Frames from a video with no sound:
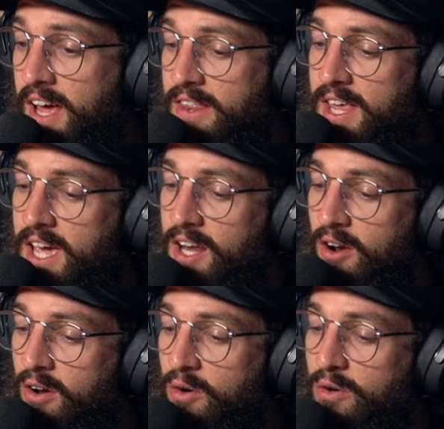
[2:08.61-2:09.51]
And then
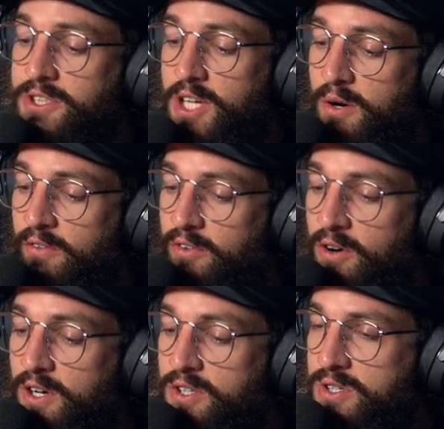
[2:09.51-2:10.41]
also, if
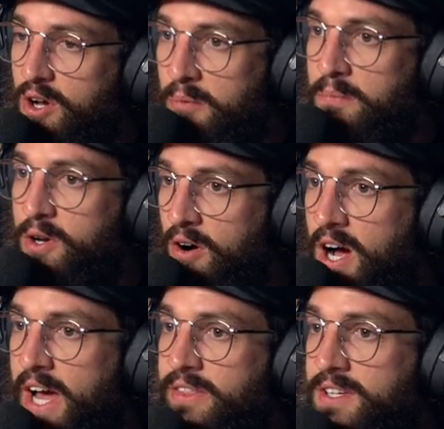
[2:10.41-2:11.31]
you're a top
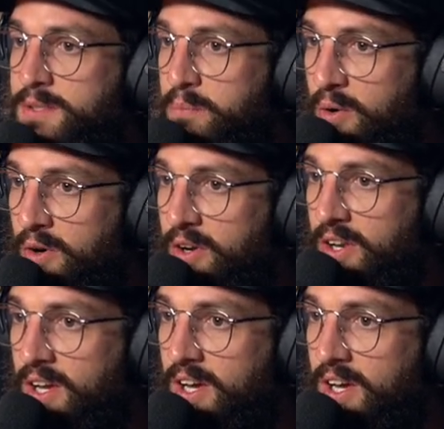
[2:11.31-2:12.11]
guy in the sport,